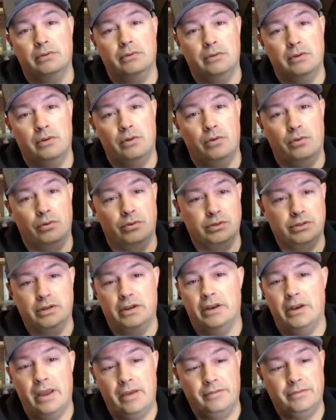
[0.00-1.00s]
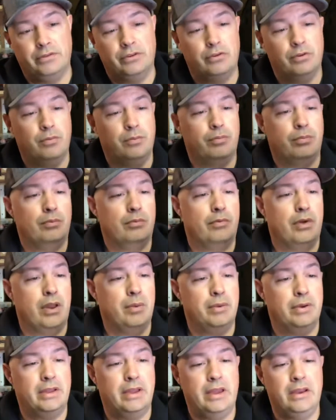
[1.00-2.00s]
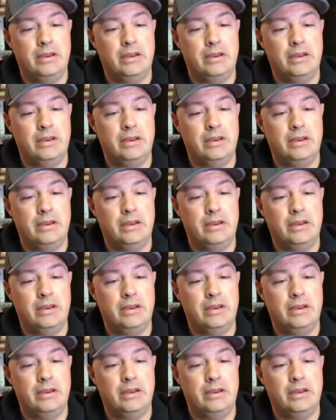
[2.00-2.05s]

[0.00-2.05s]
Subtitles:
holes and then having to go grab it again.